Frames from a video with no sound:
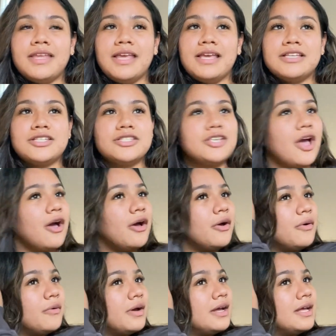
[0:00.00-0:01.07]

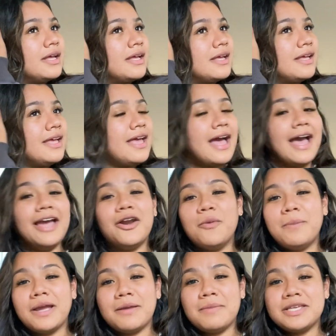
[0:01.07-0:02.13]
So I don't
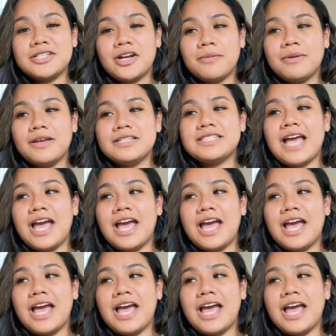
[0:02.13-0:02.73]
pick up my Starbucks.